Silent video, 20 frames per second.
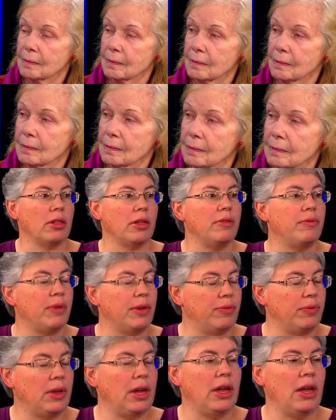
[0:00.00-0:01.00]
nearly
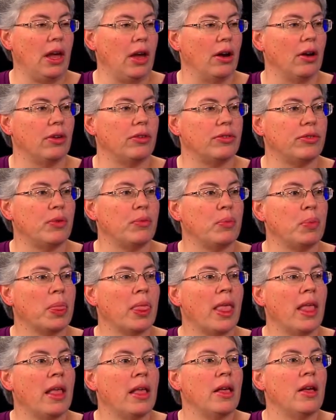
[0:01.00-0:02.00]
fifty years.
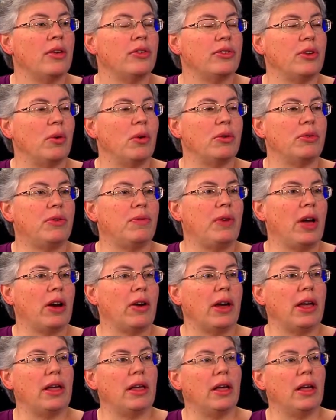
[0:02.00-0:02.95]
So it was very